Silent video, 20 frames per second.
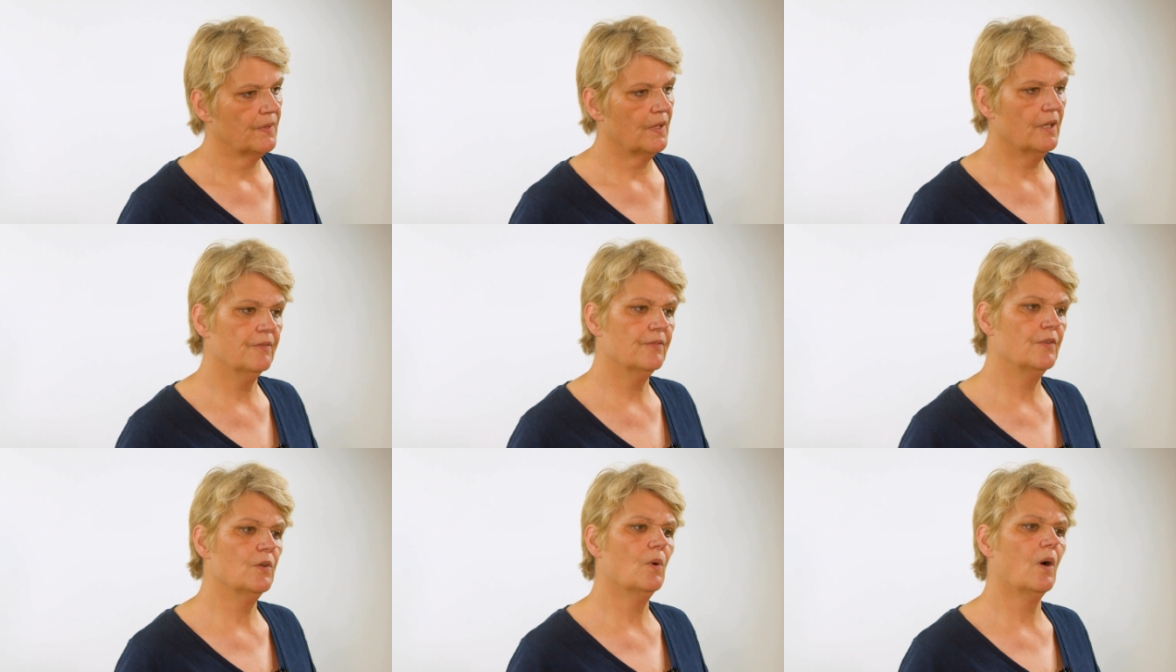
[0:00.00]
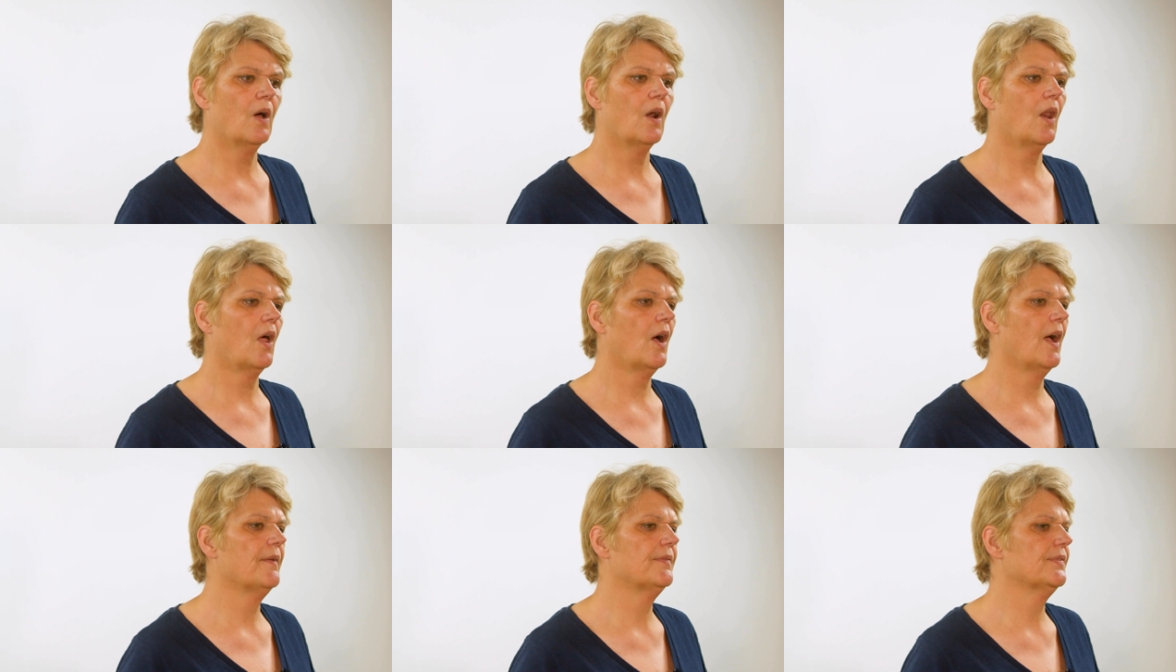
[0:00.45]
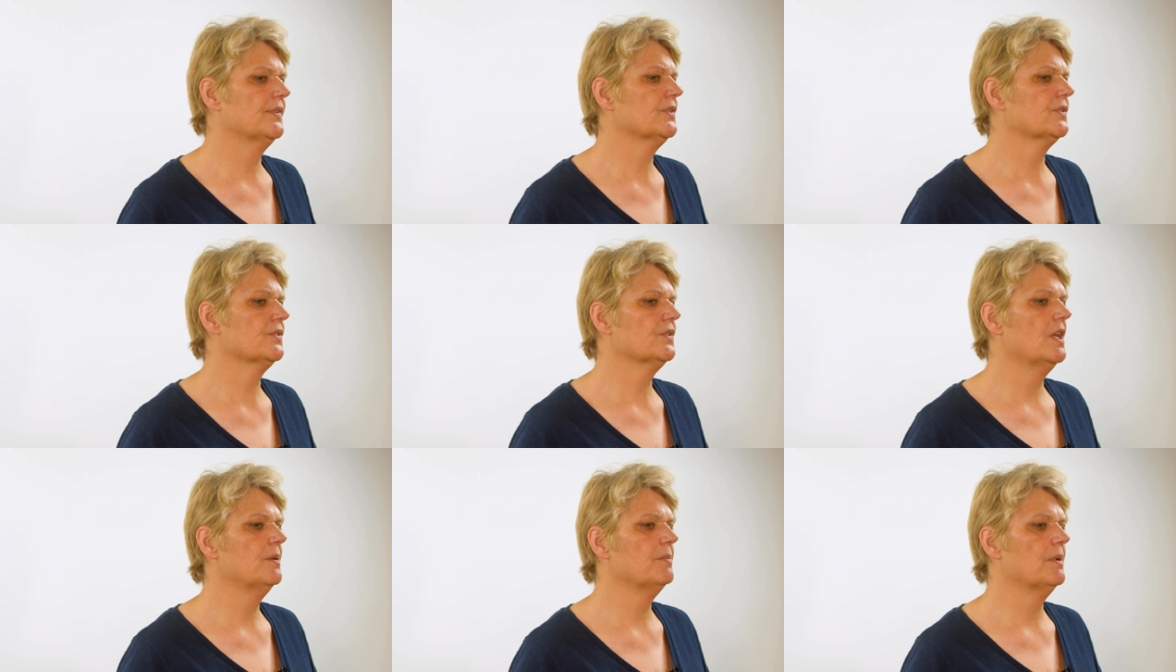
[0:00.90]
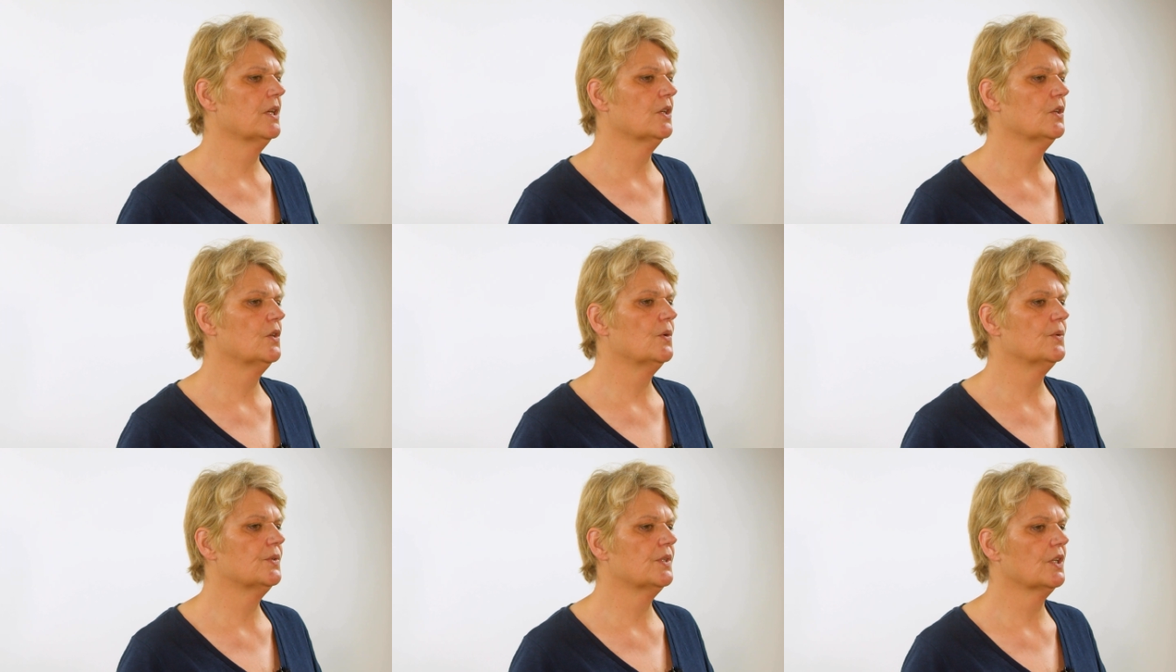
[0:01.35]
If you are live
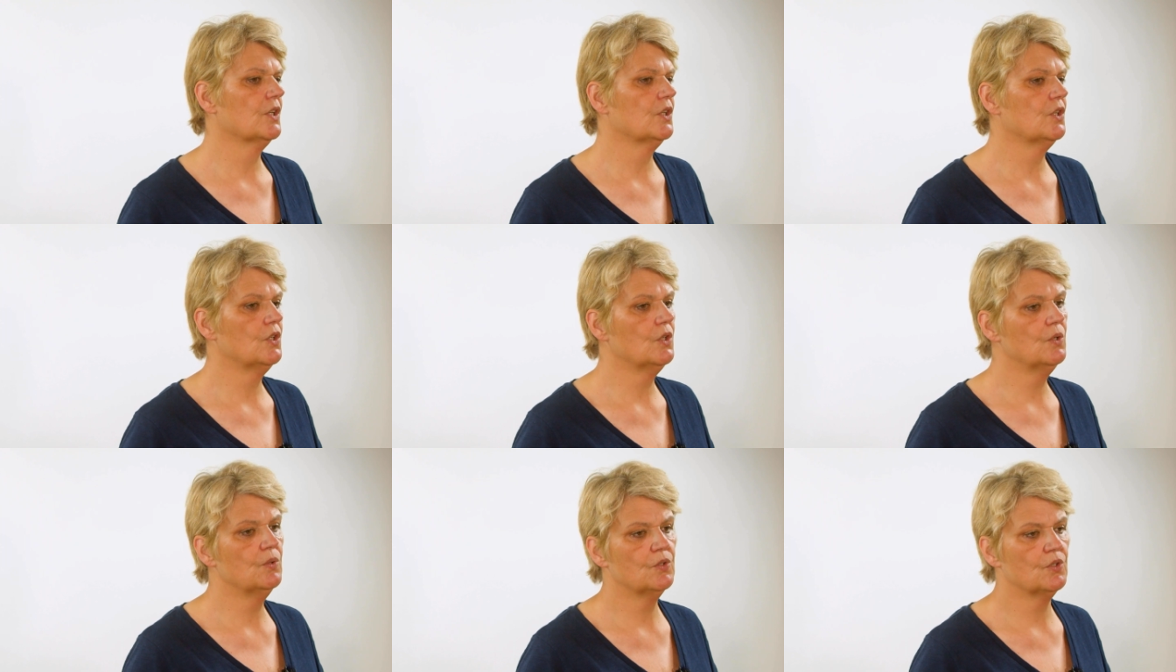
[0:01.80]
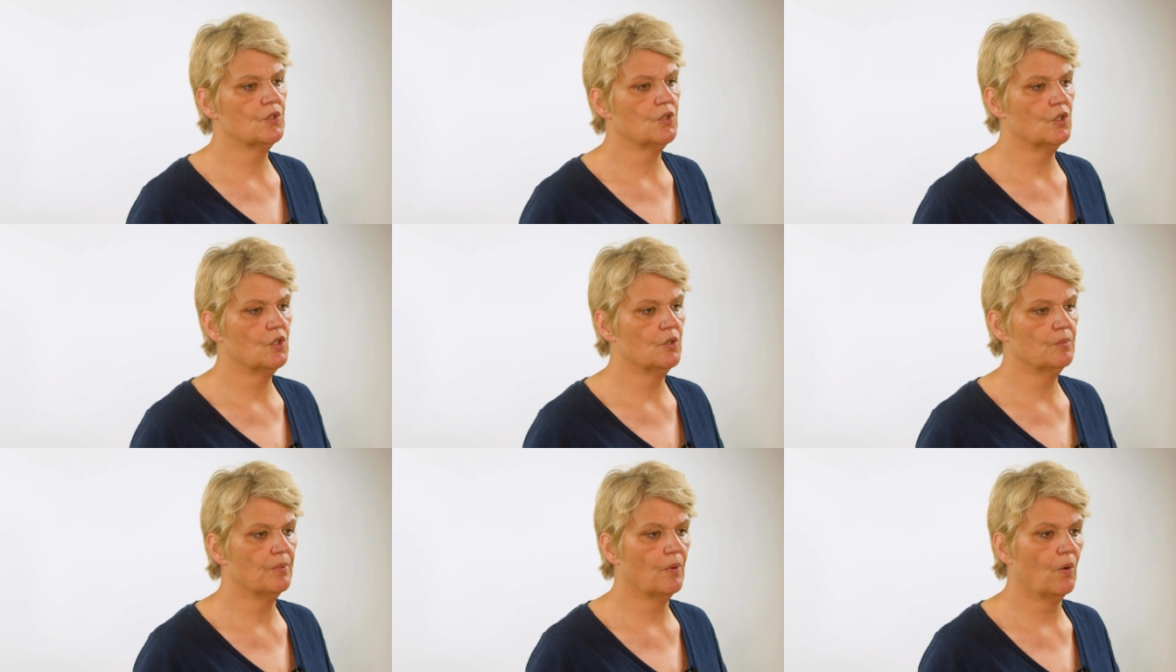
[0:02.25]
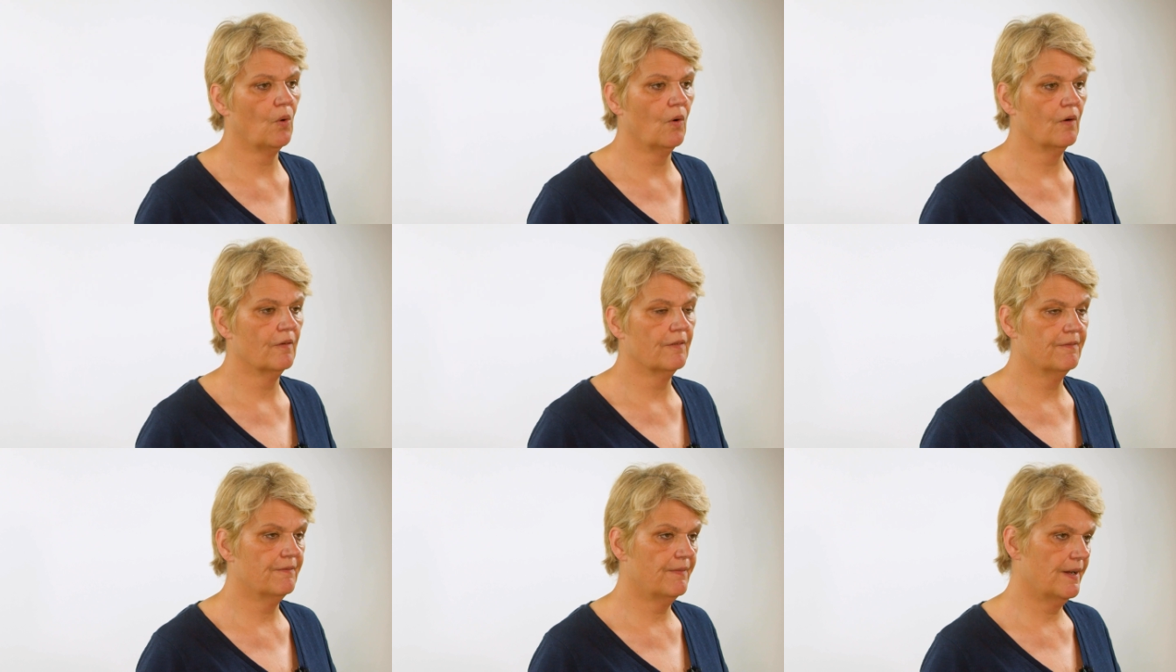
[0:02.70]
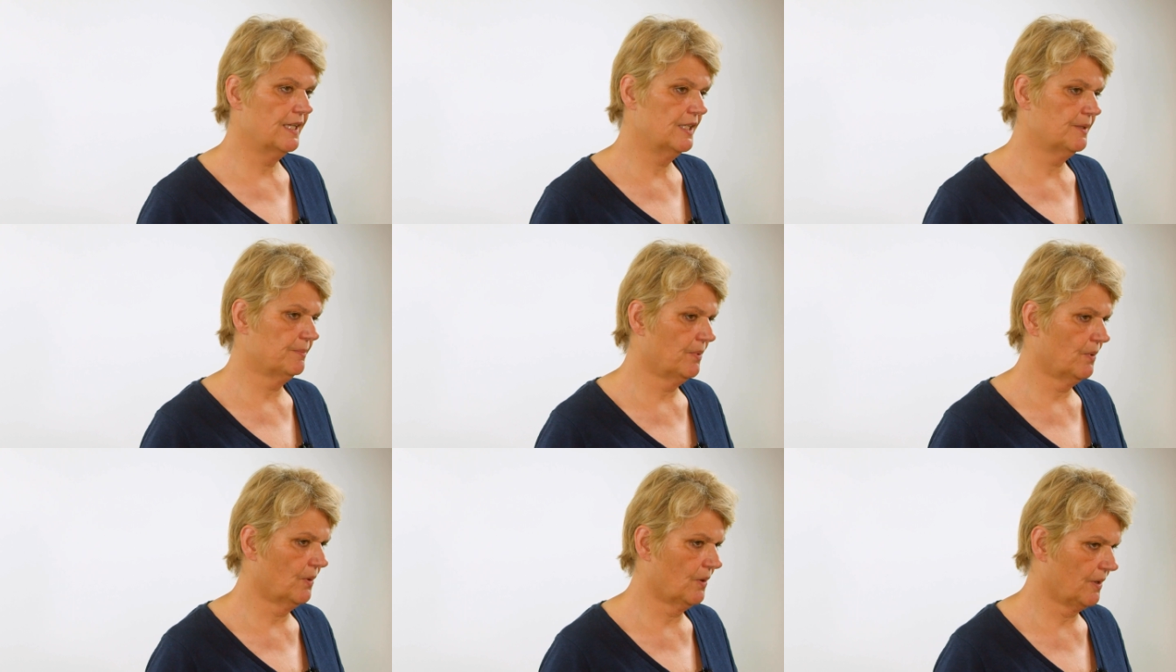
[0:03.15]
streaming using YouTube or
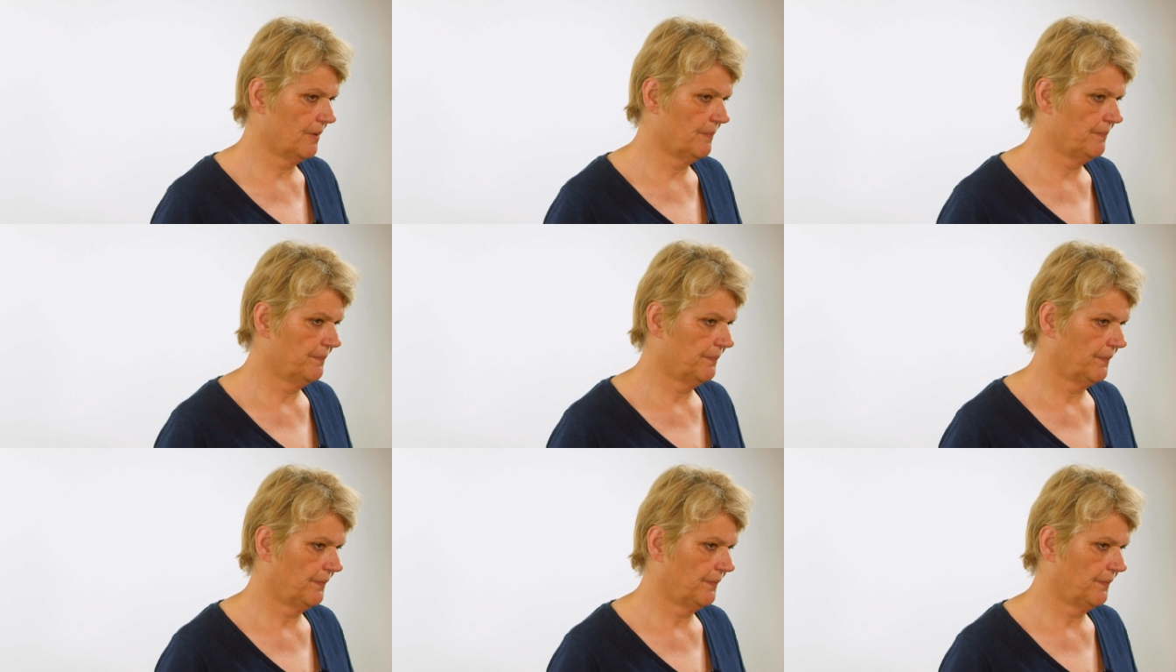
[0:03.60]
Facebook,